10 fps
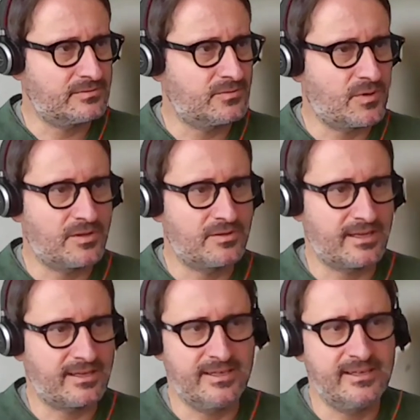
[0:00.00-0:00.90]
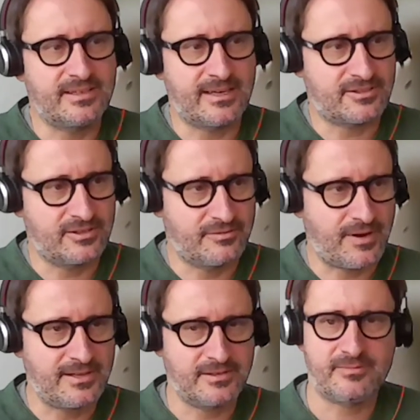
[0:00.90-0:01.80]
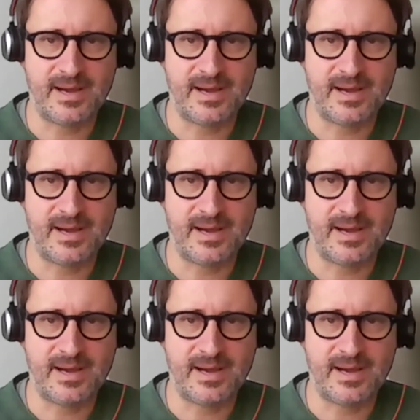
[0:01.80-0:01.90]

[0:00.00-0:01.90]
one, like, he's actually a friend of